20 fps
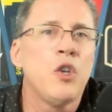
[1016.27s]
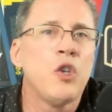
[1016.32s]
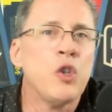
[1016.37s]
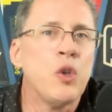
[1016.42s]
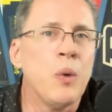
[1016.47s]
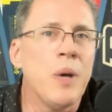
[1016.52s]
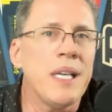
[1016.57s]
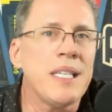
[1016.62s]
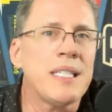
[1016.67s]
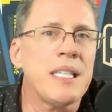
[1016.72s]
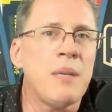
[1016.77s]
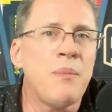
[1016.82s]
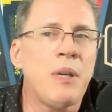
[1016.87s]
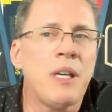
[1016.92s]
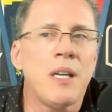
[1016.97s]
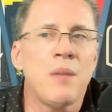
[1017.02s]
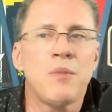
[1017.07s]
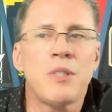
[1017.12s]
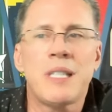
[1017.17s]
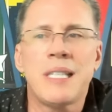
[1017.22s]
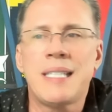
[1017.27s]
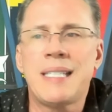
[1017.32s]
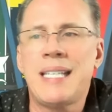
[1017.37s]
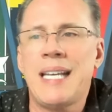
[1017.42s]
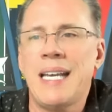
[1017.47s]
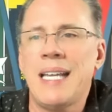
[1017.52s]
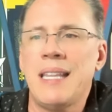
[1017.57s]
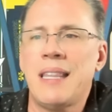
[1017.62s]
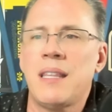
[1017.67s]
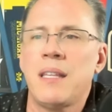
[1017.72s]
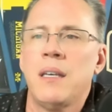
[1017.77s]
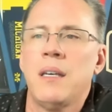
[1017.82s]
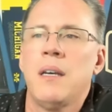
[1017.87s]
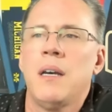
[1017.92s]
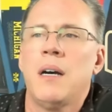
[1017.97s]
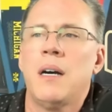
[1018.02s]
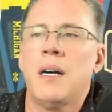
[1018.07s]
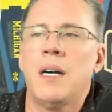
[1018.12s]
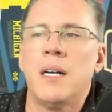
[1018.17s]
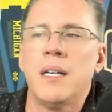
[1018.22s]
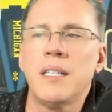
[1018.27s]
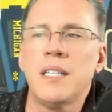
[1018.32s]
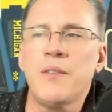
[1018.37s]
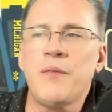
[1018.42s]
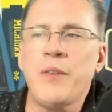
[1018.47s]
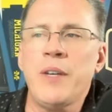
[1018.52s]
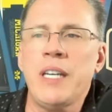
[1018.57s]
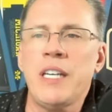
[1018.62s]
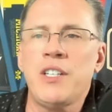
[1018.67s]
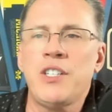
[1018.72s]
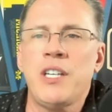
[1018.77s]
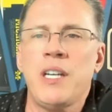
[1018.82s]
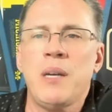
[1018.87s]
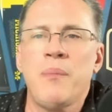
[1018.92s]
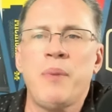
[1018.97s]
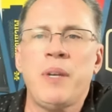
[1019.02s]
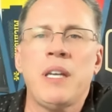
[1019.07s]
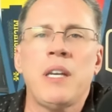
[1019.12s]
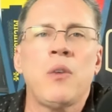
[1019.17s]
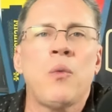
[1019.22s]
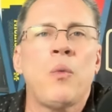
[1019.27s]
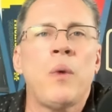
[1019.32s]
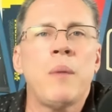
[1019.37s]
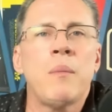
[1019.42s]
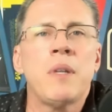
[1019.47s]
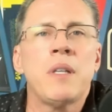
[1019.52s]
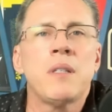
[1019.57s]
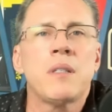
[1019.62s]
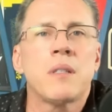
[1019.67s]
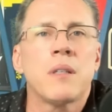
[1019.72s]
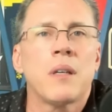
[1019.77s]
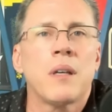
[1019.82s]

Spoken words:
USC becomes the 10th undefeated champion in women's